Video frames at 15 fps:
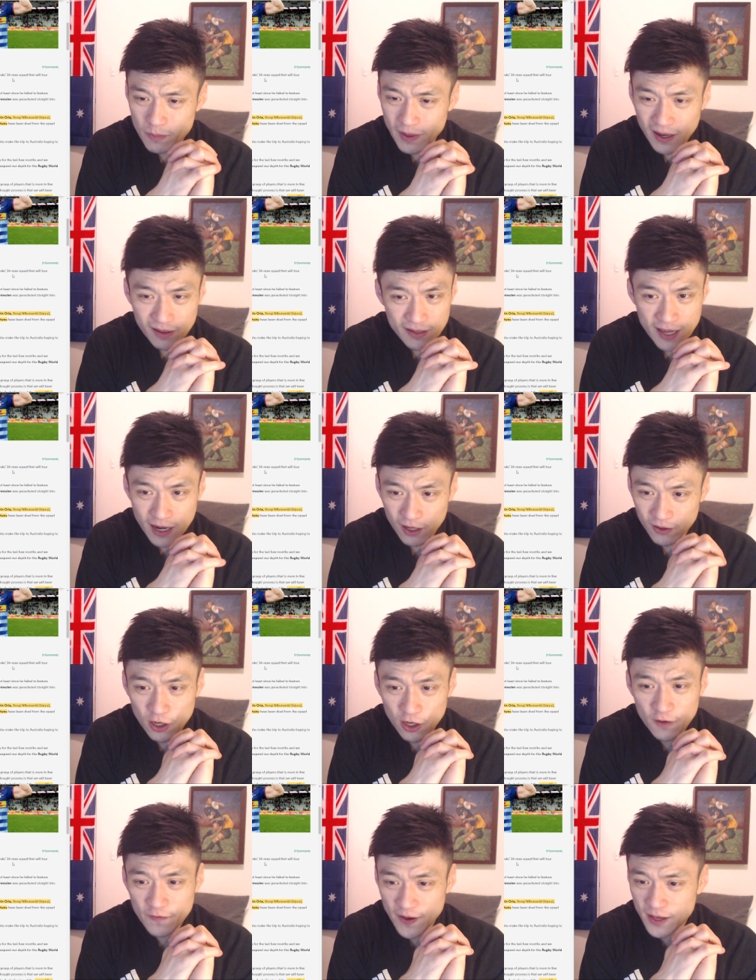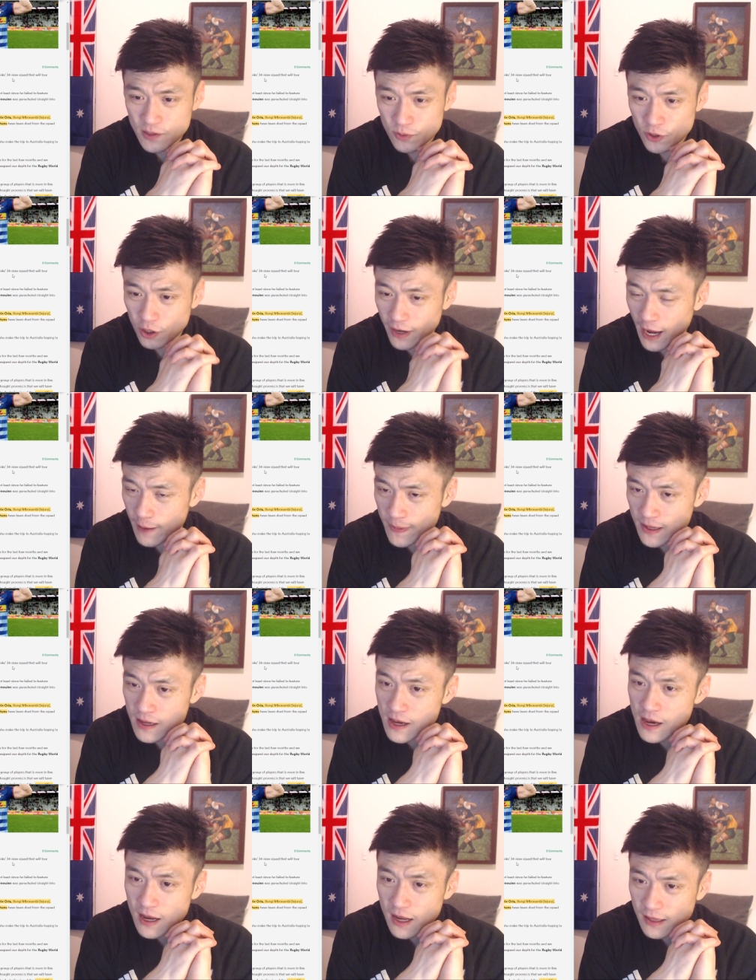but yeah, a lot of fans were not happy
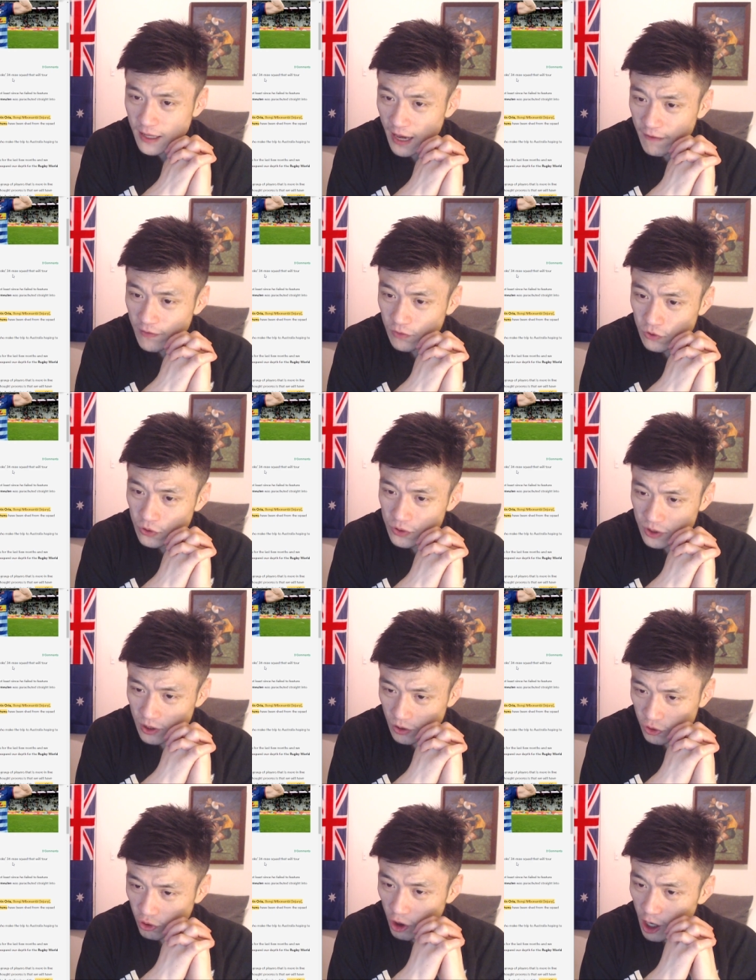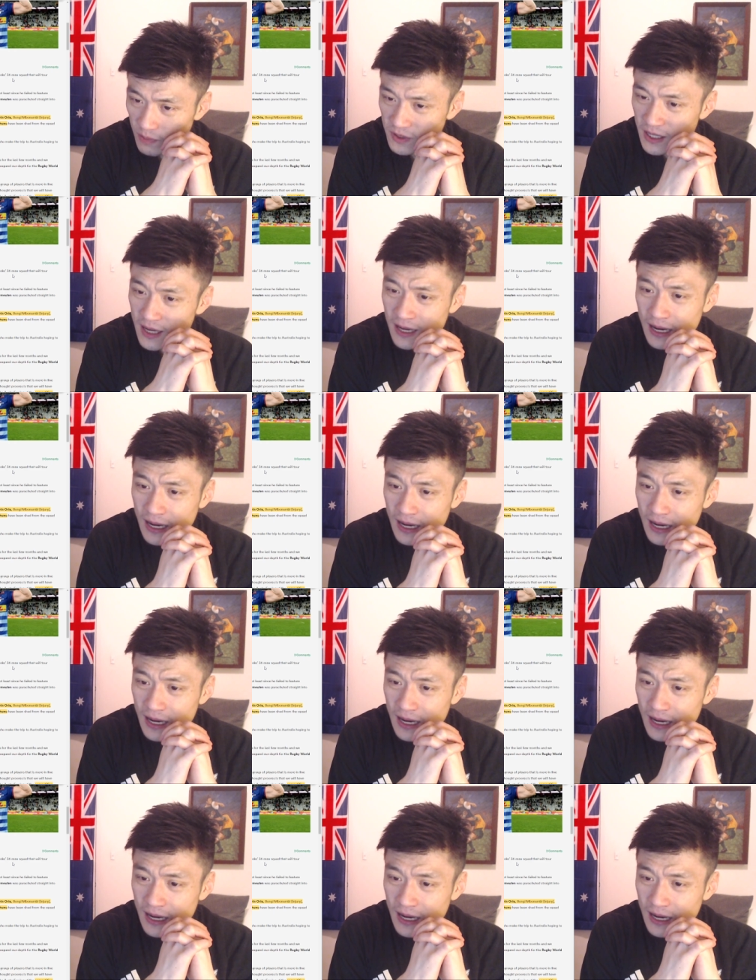that Evan Roos got dropped.